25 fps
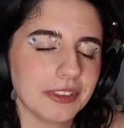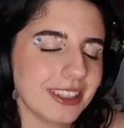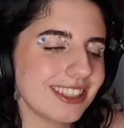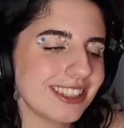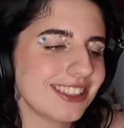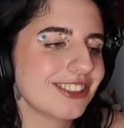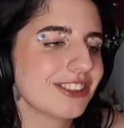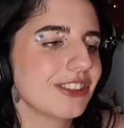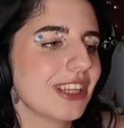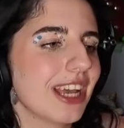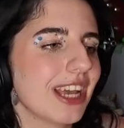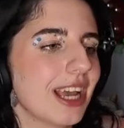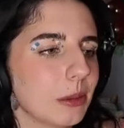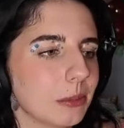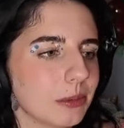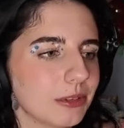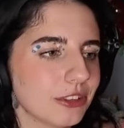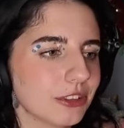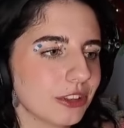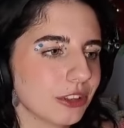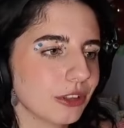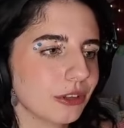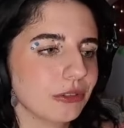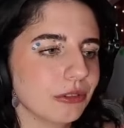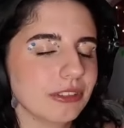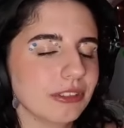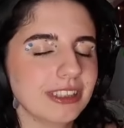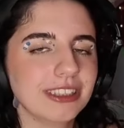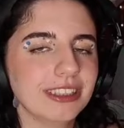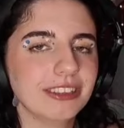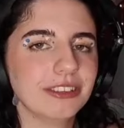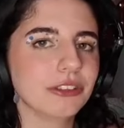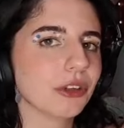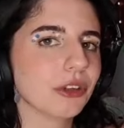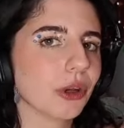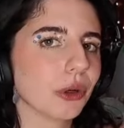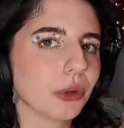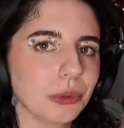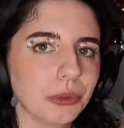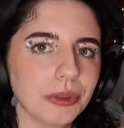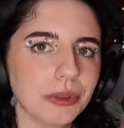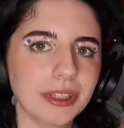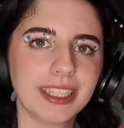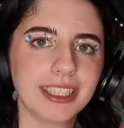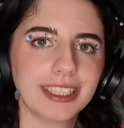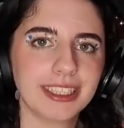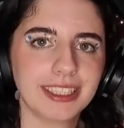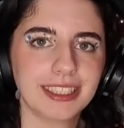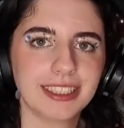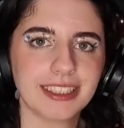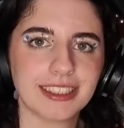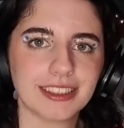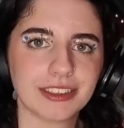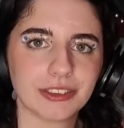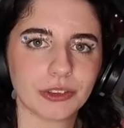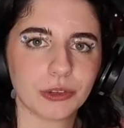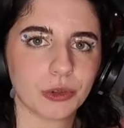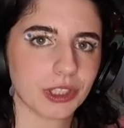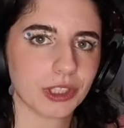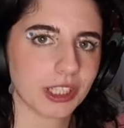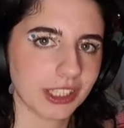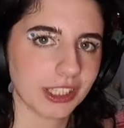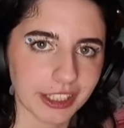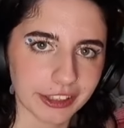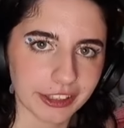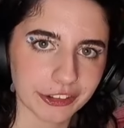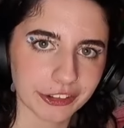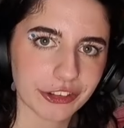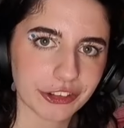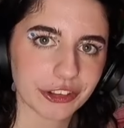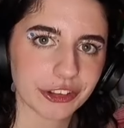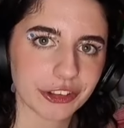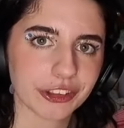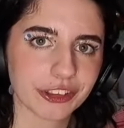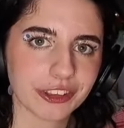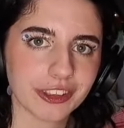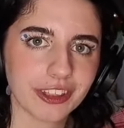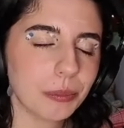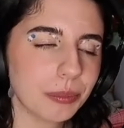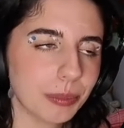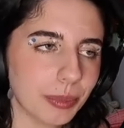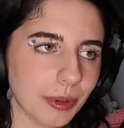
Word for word: There's absolutely no lead or connection.